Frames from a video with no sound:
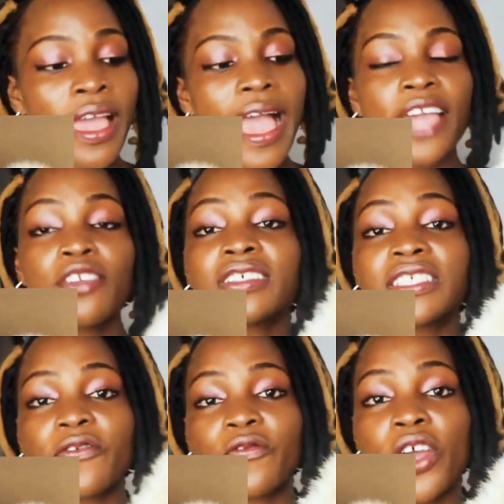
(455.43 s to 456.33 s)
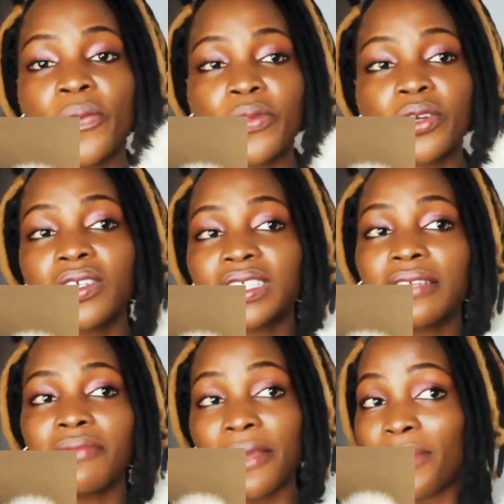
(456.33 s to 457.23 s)
I use the fur in
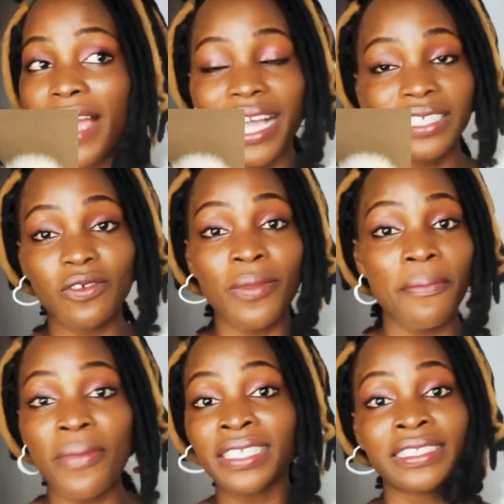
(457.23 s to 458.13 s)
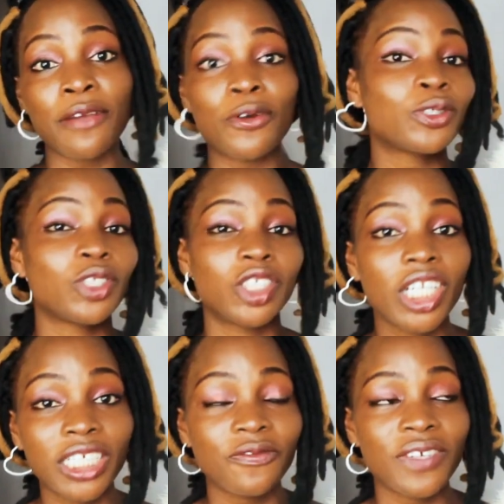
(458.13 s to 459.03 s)
producing my bags. For my bag that I want to
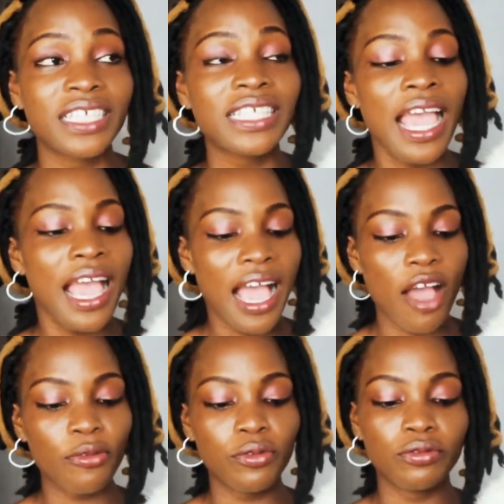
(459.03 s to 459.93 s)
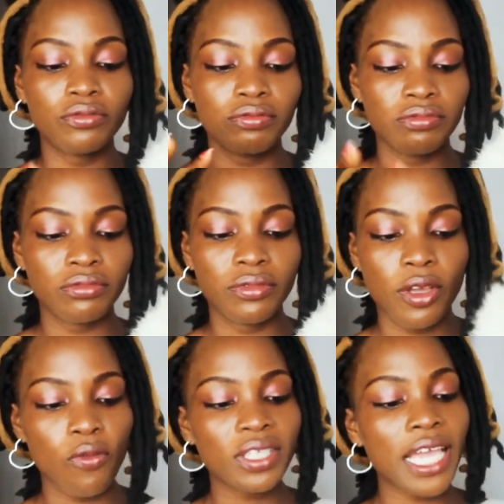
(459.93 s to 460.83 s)
change face,
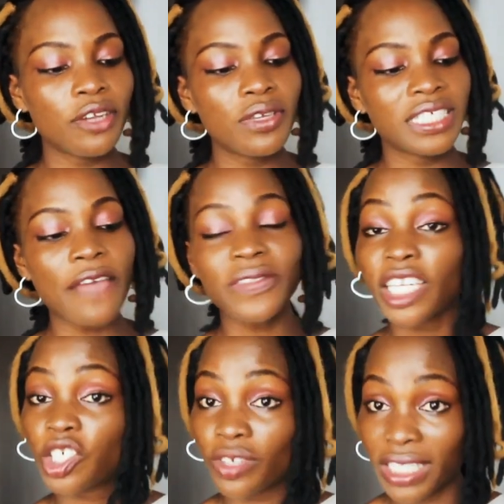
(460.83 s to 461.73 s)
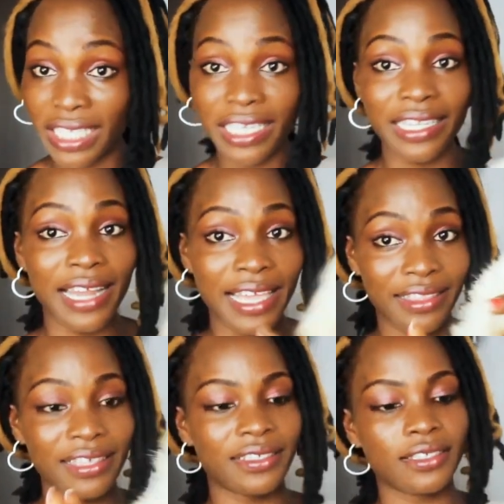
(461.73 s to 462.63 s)
what I do is, after treating it like
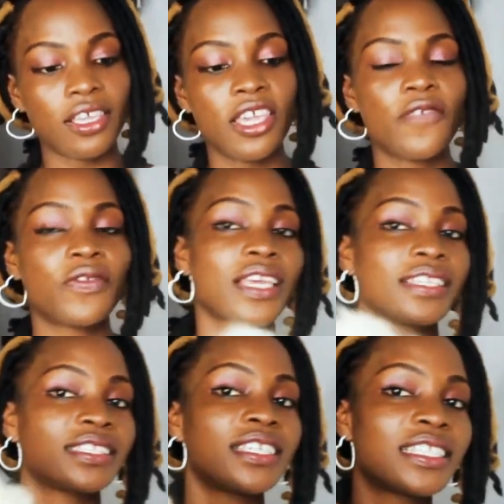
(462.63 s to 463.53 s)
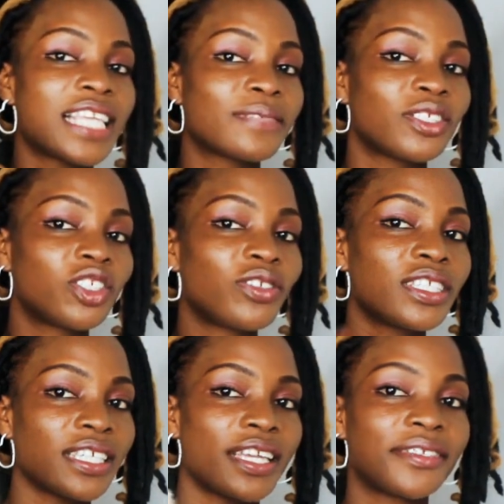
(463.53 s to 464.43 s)
this, if you can see, it has been
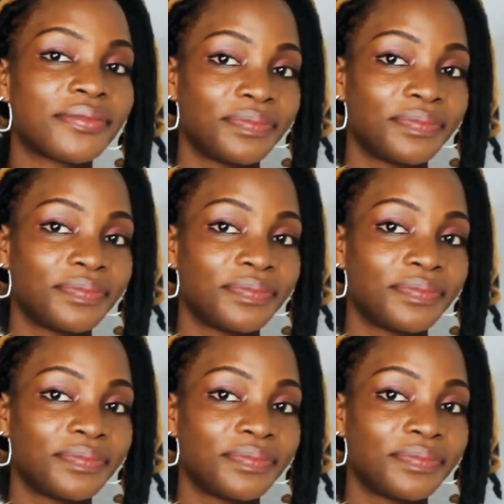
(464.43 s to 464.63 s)
treated.